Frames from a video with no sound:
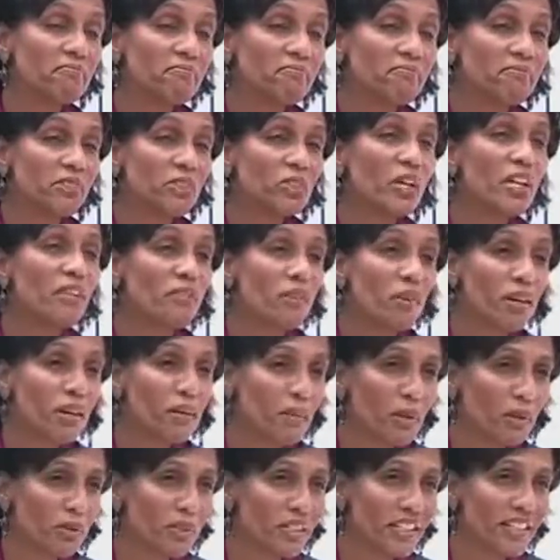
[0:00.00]
straightforward
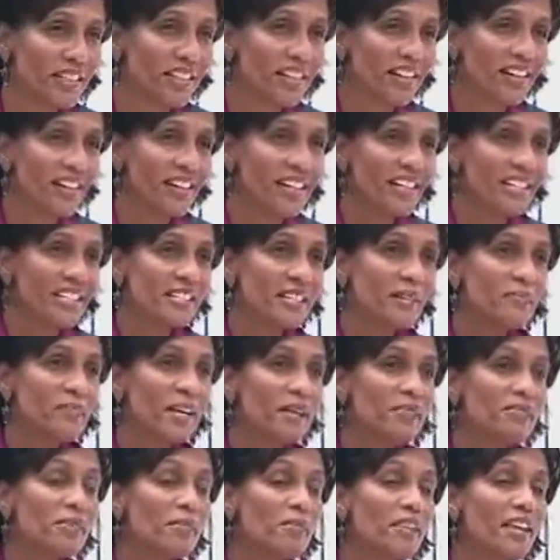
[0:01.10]
about it,
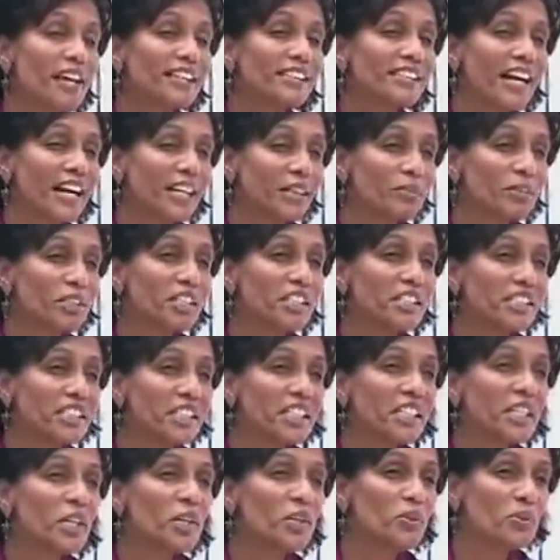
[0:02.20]
sometimes some of that tax was
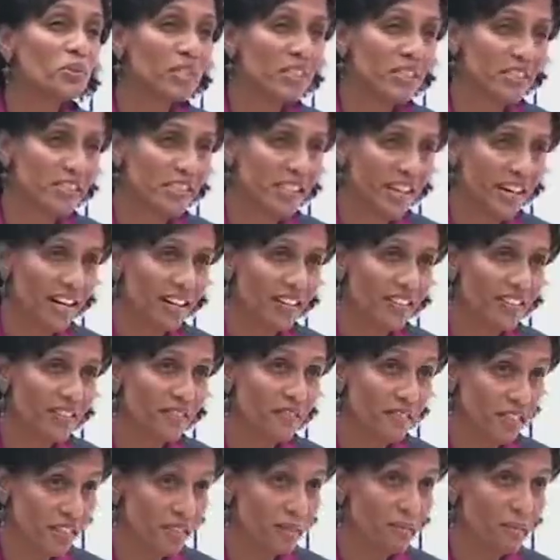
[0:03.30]
considered a nuisance tax
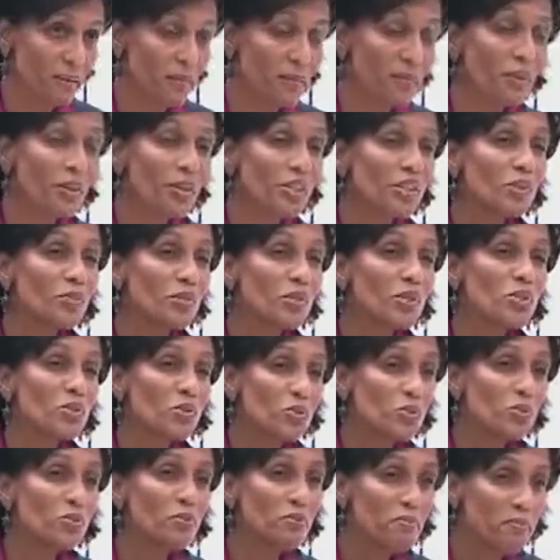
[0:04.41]
for some people because it was
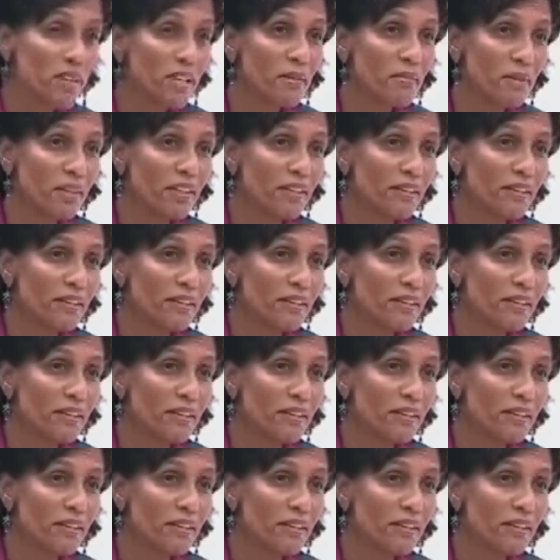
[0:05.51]
so minimal.